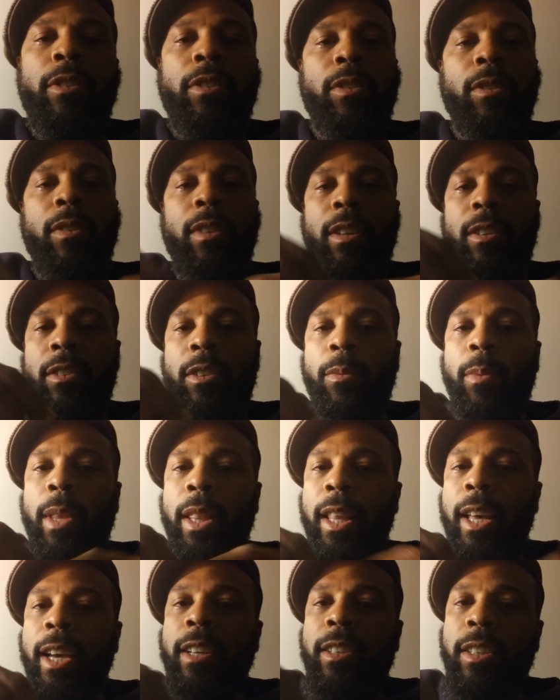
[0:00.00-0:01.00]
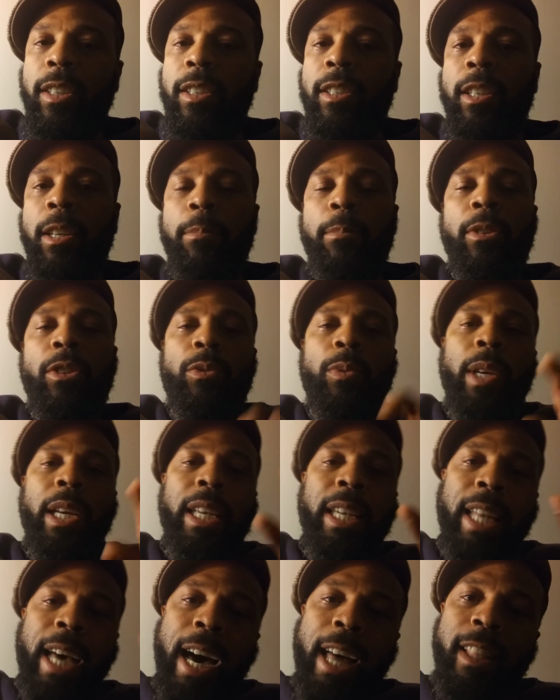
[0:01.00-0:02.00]
So there's a relationship between
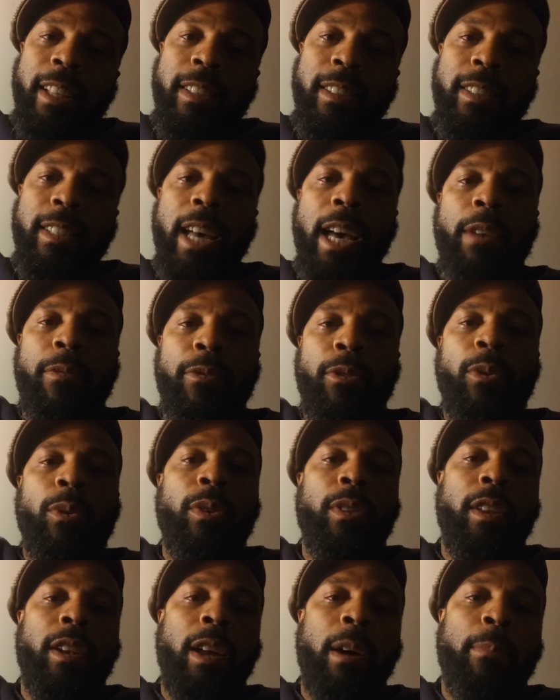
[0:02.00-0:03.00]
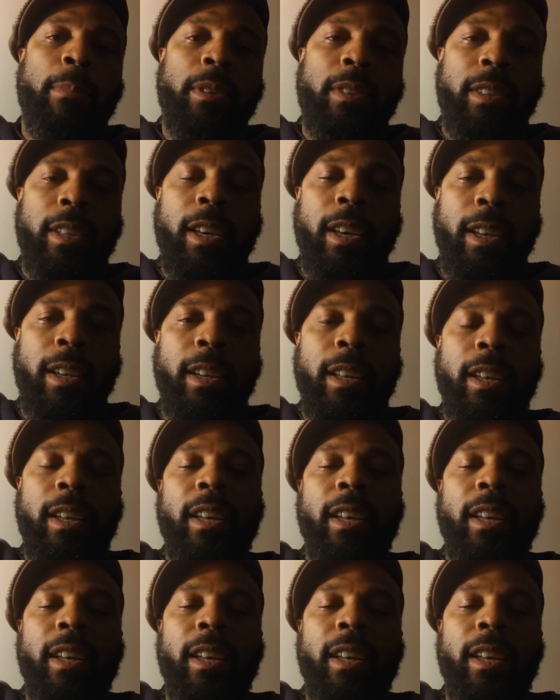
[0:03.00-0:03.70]
knowledge cipher, or the number 10,